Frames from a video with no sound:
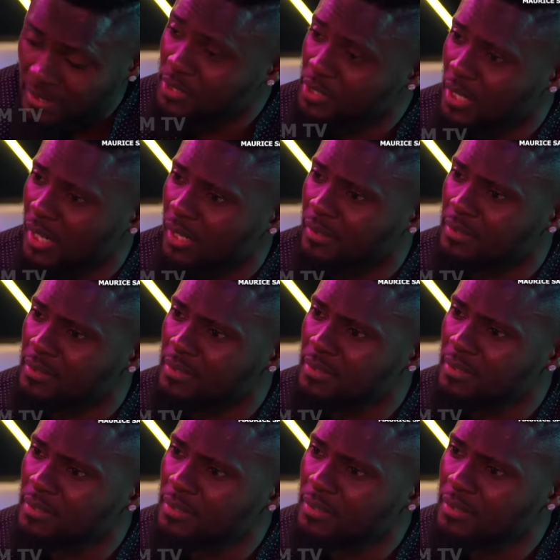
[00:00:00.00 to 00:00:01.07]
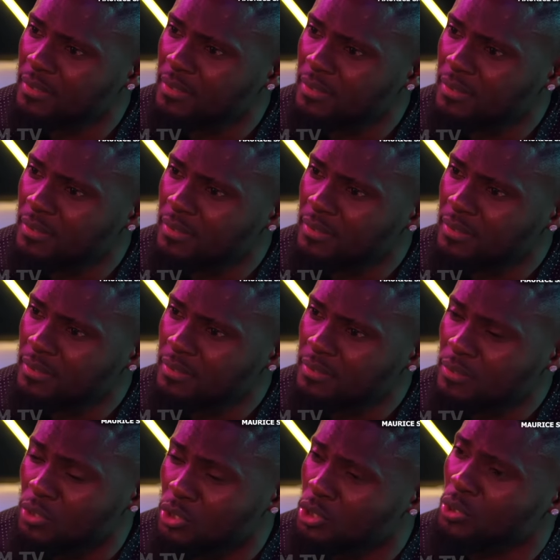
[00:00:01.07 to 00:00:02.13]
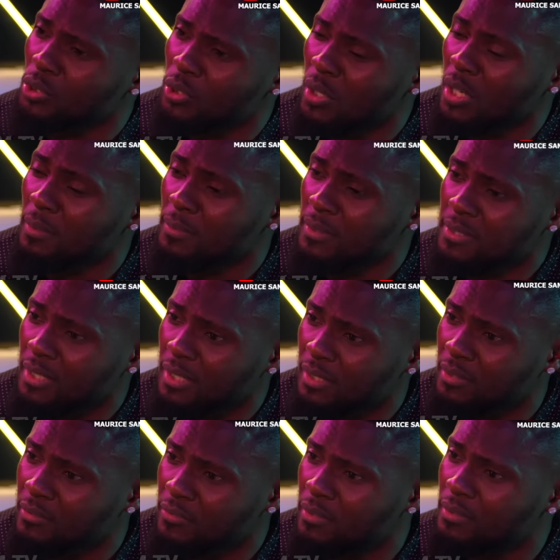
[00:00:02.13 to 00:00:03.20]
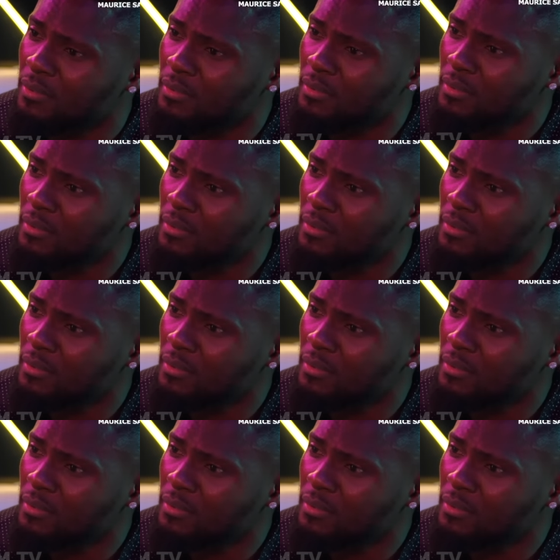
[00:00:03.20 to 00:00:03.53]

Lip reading: a chance to show you how much I love you.